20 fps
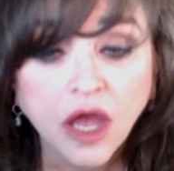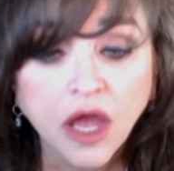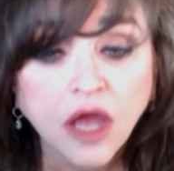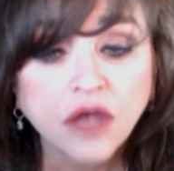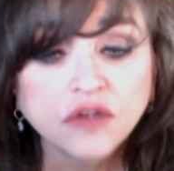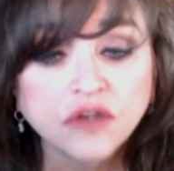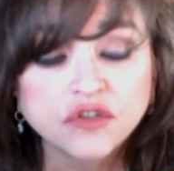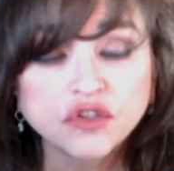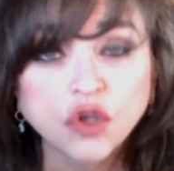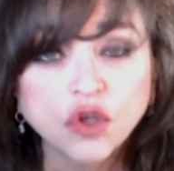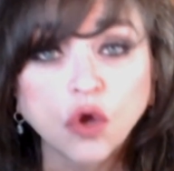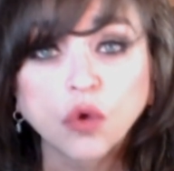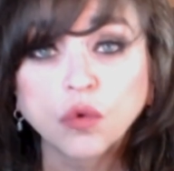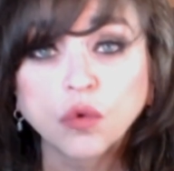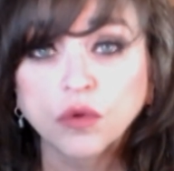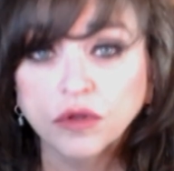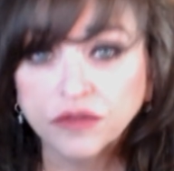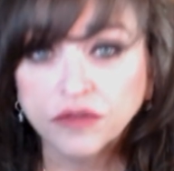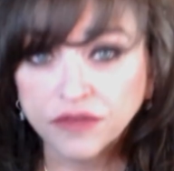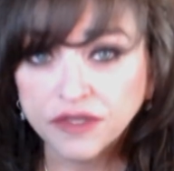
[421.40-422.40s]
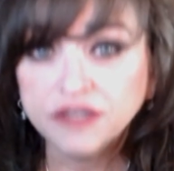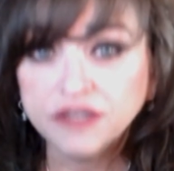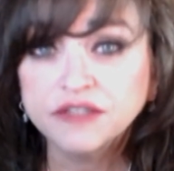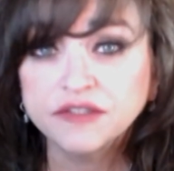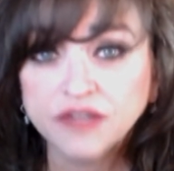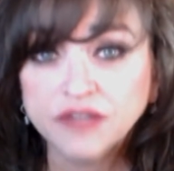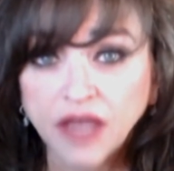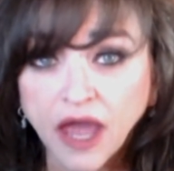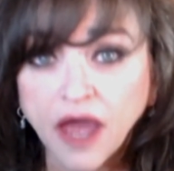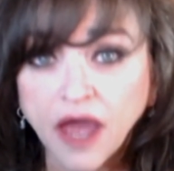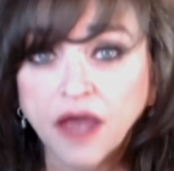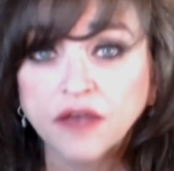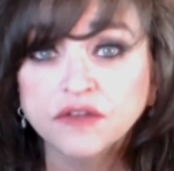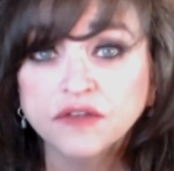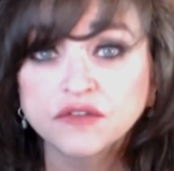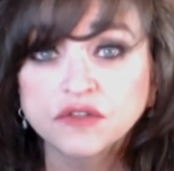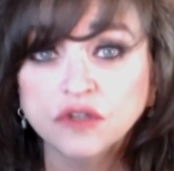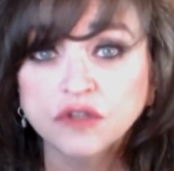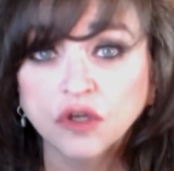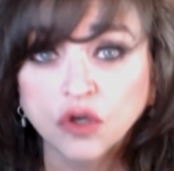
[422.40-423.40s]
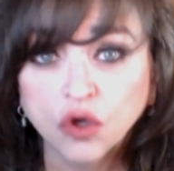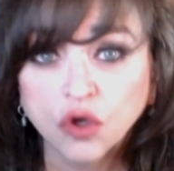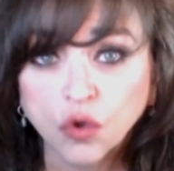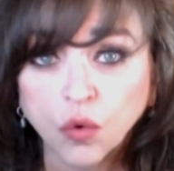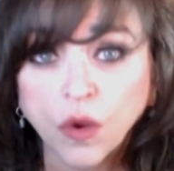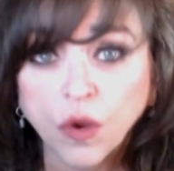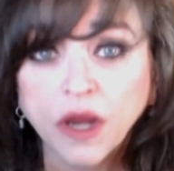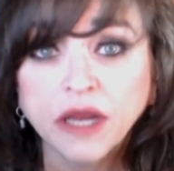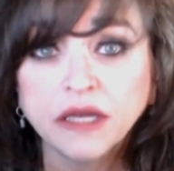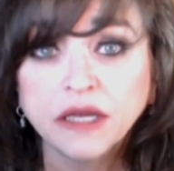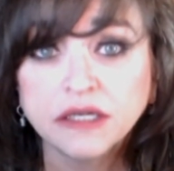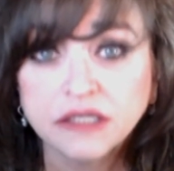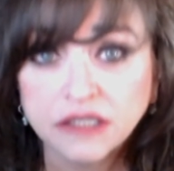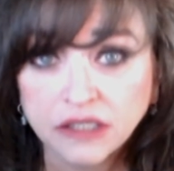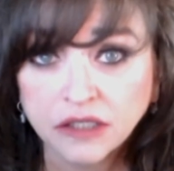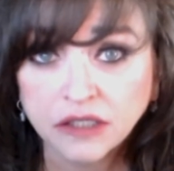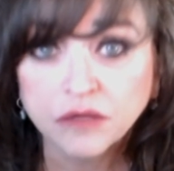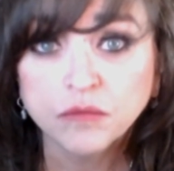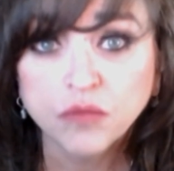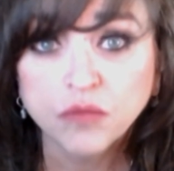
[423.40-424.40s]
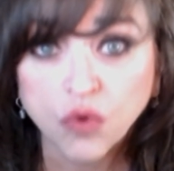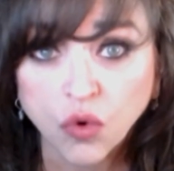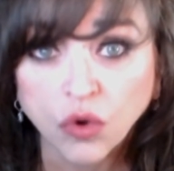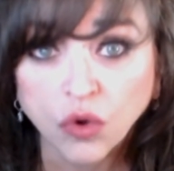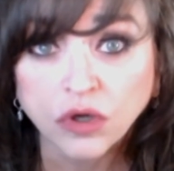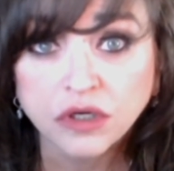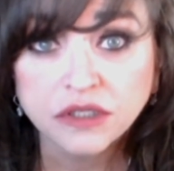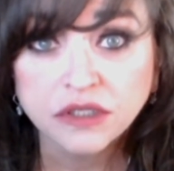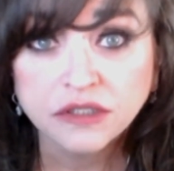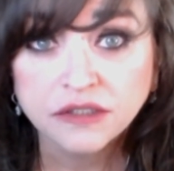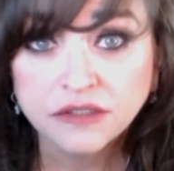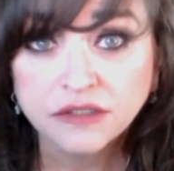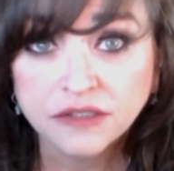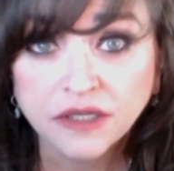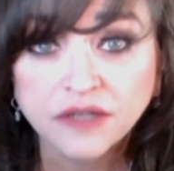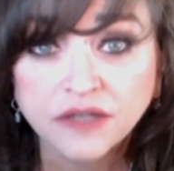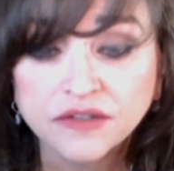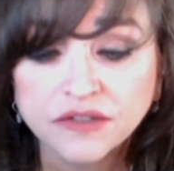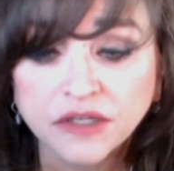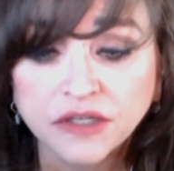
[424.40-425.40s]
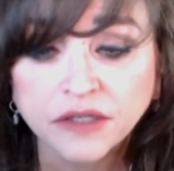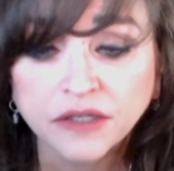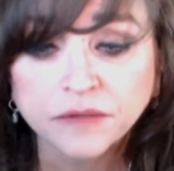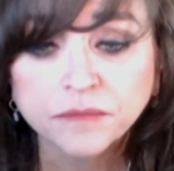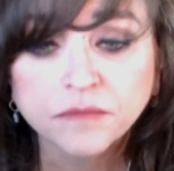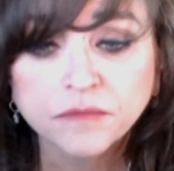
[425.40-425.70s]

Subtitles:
So this has great import, doesn't it?